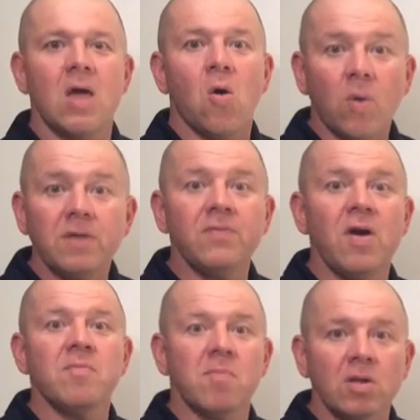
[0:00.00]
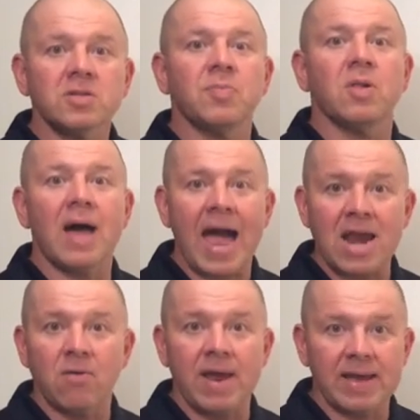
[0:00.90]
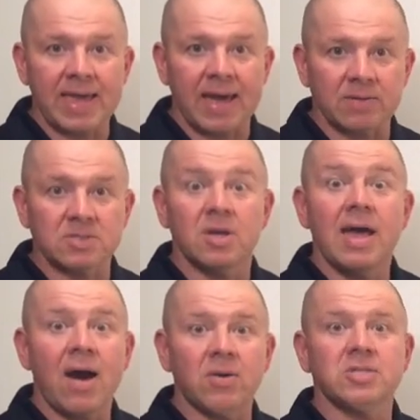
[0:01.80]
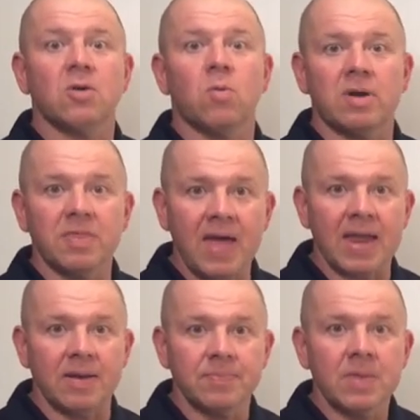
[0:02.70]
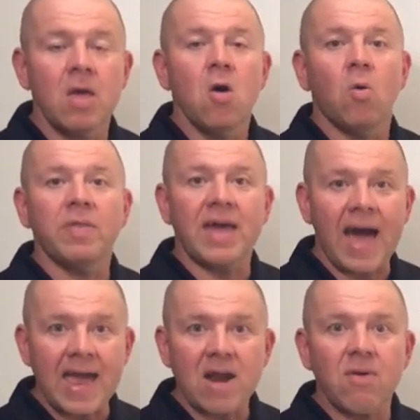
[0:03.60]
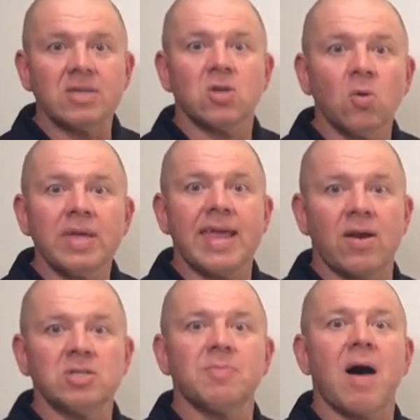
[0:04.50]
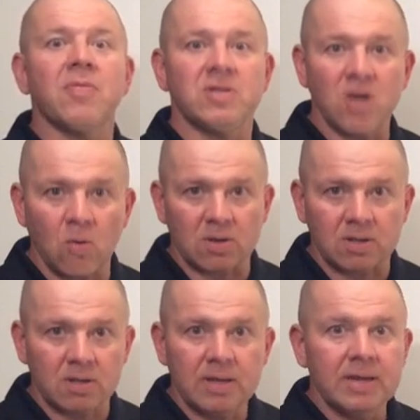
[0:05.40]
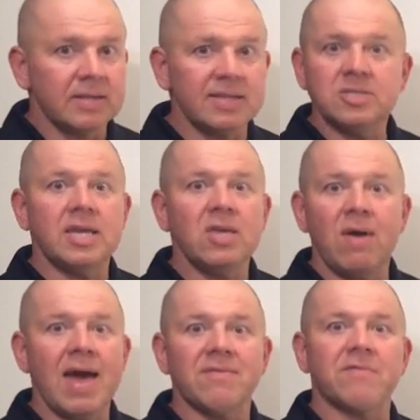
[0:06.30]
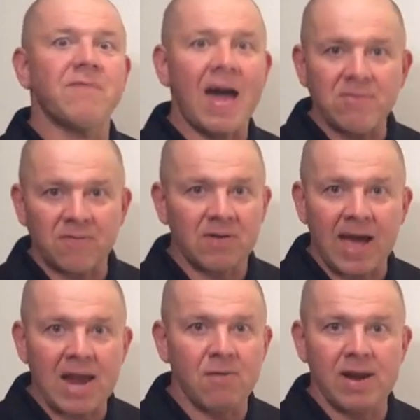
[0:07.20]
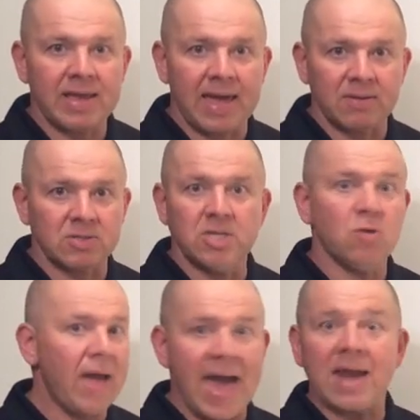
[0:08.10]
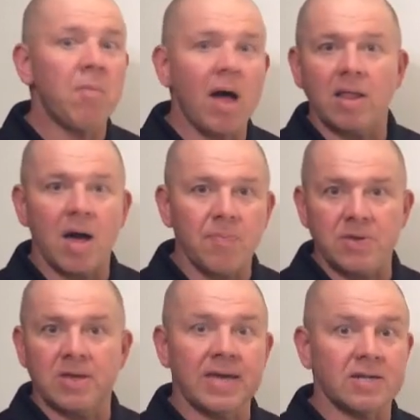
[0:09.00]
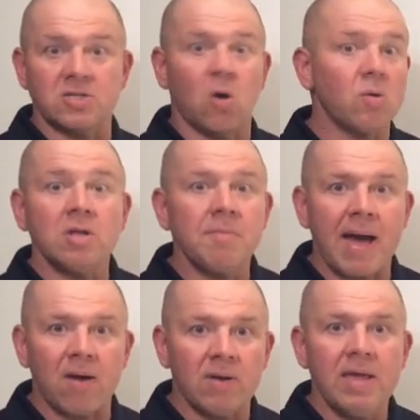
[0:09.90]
What if you have multiple IRA accounts? How does it work then? Well, the IRS only cares about the total. Let's say you have 5 different IRA accounts. You add them all up, you get a total amount,